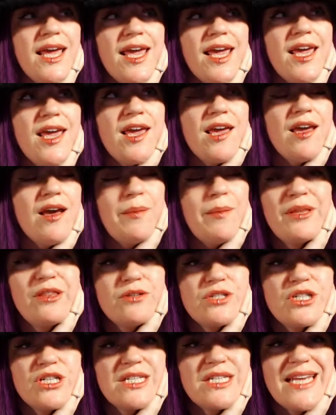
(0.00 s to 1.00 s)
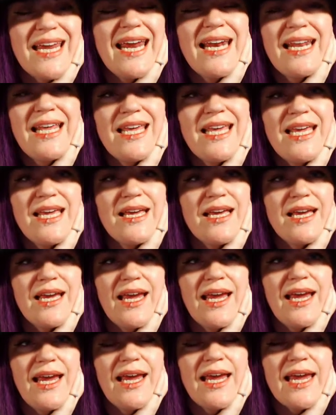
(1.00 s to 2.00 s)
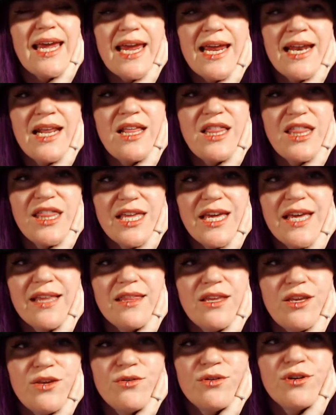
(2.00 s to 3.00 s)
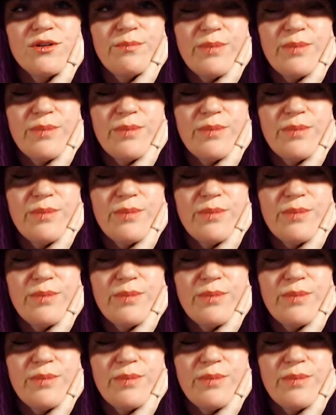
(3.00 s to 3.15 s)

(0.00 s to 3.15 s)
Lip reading: I mean, there's just anything that you could